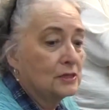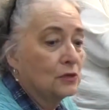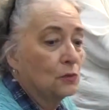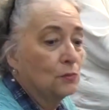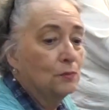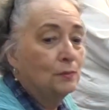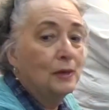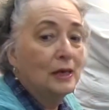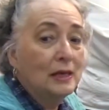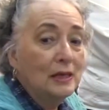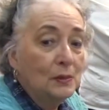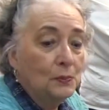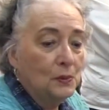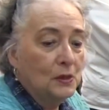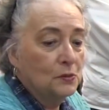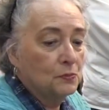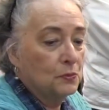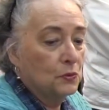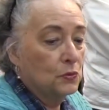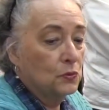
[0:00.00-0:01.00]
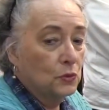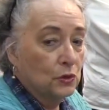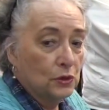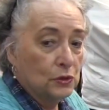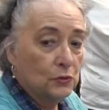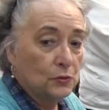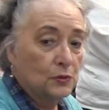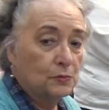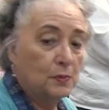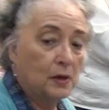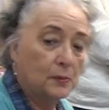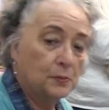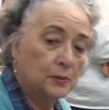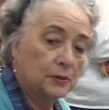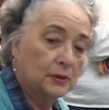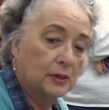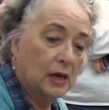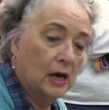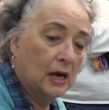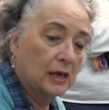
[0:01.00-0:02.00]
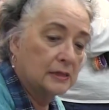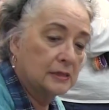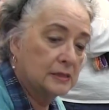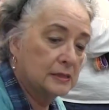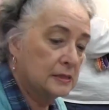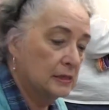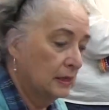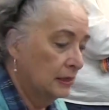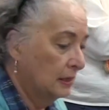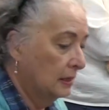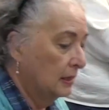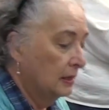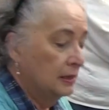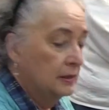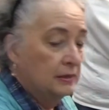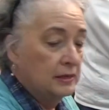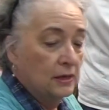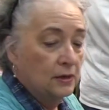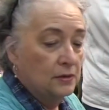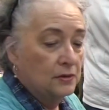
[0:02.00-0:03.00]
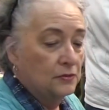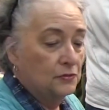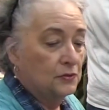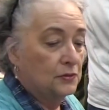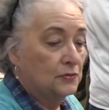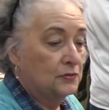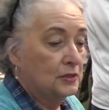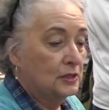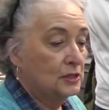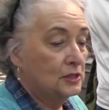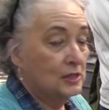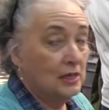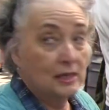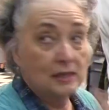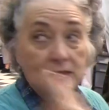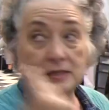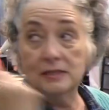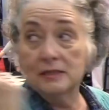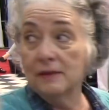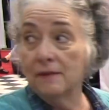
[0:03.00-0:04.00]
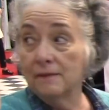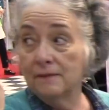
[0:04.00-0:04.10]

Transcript: So many people worked with peppered cottons. There are the 50 shades.